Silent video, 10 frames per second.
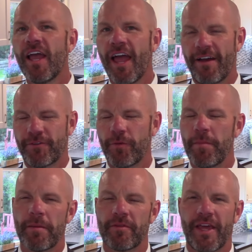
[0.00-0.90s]
Have to
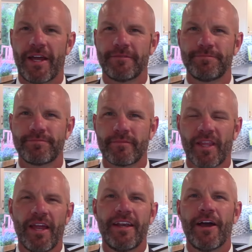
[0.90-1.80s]
remember that.
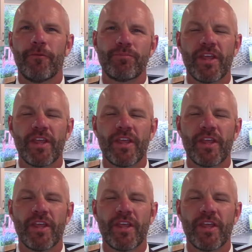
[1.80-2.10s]
Now,